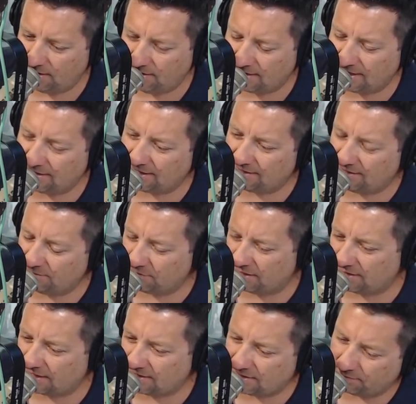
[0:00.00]
That seems
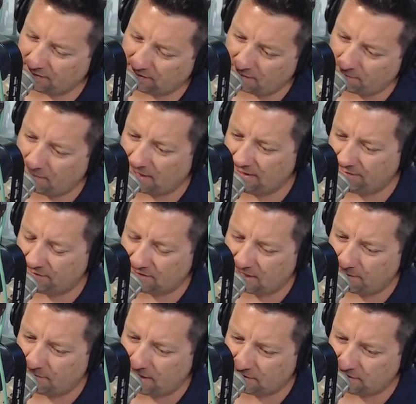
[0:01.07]
like that's something that might even
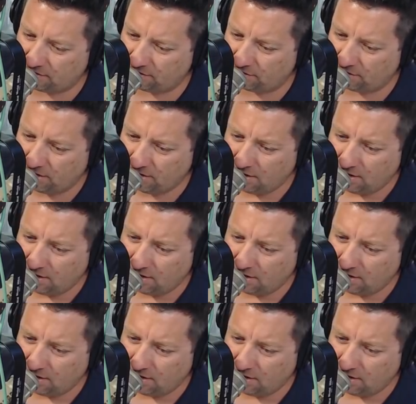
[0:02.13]
tie back to your